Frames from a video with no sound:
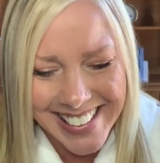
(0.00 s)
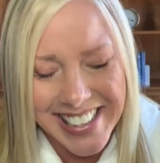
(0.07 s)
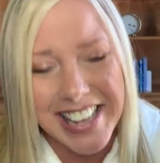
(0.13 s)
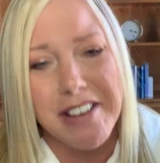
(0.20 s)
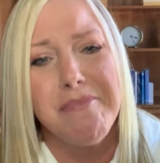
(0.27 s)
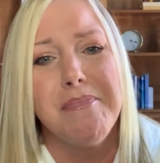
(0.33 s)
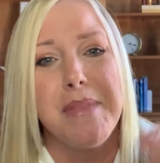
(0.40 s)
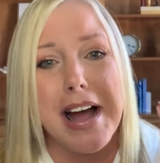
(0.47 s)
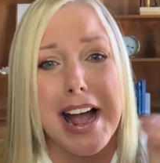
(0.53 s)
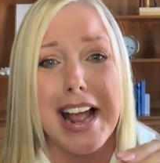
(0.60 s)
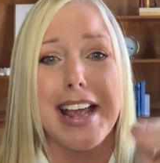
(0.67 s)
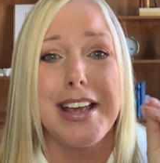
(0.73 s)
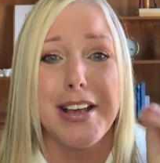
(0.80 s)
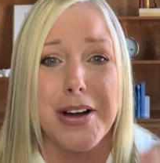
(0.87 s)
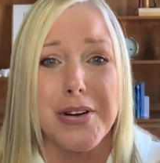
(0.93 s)
In
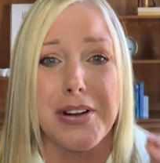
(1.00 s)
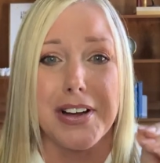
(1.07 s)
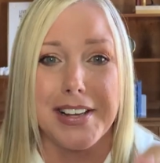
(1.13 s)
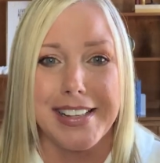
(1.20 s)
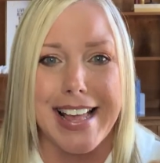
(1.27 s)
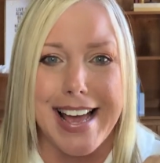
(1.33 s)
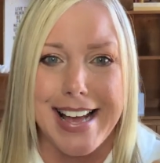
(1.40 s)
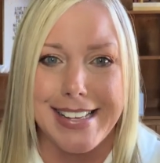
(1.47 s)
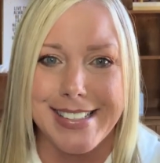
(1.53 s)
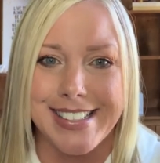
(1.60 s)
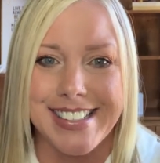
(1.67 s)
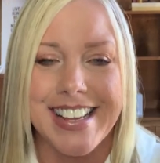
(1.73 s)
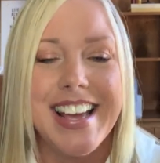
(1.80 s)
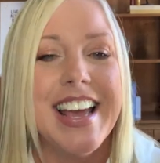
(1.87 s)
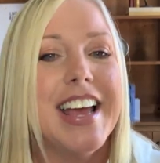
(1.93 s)
my yoga
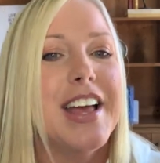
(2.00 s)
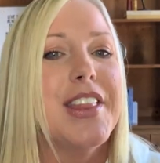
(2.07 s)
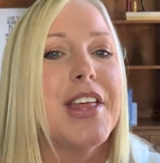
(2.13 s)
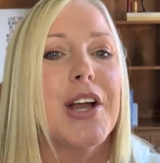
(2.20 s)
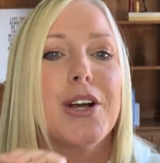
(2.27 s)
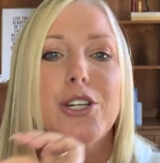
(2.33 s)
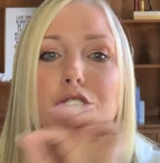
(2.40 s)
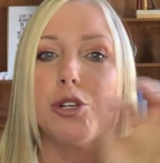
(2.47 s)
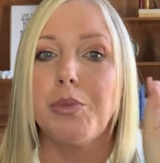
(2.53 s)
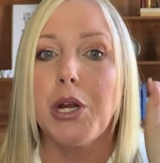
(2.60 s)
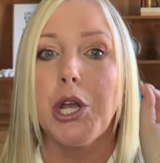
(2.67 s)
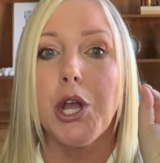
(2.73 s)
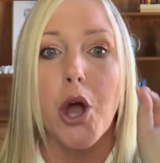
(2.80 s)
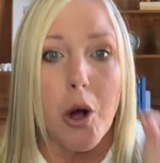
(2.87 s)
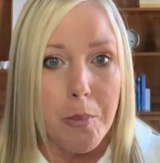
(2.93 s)
class, there should be
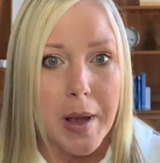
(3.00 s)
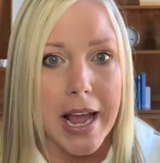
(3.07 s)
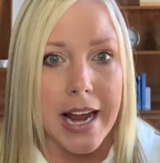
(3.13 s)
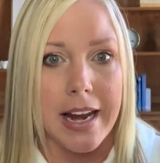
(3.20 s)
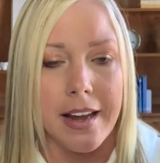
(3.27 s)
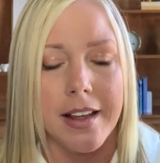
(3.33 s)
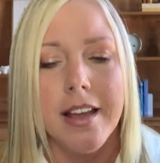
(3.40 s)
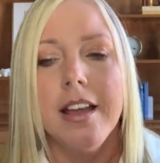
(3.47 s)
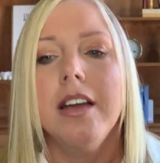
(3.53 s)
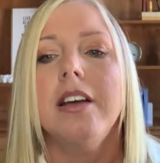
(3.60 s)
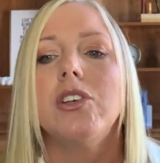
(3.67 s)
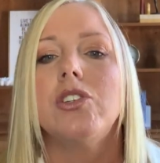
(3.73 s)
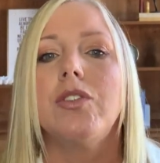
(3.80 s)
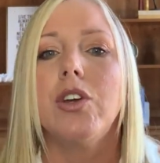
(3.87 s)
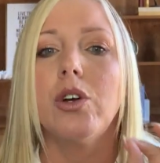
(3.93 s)
no pain.
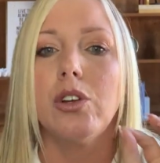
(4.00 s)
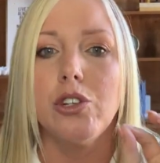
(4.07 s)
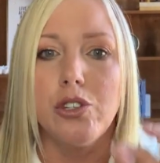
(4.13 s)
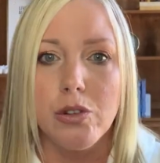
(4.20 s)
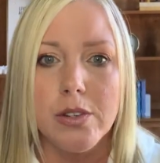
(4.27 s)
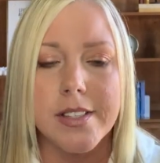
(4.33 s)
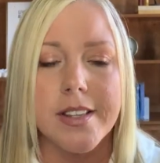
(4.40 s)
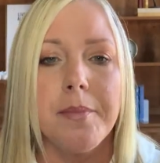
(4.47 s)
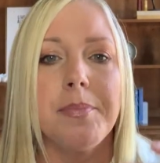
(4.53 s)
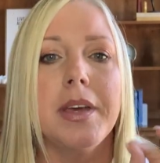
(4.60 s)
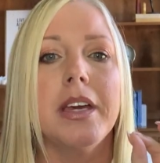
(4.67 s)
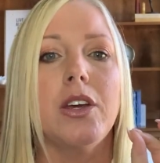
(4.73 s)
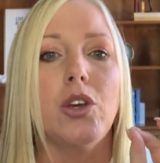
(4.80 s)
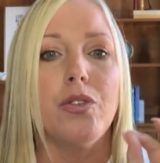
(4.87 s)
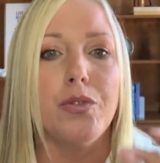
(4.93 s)
So if you go to do
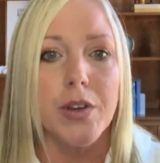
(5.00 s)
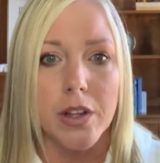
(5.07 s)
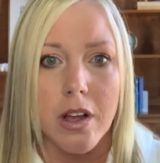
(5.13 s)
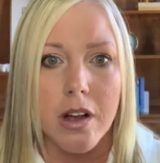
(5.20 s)
something, you feel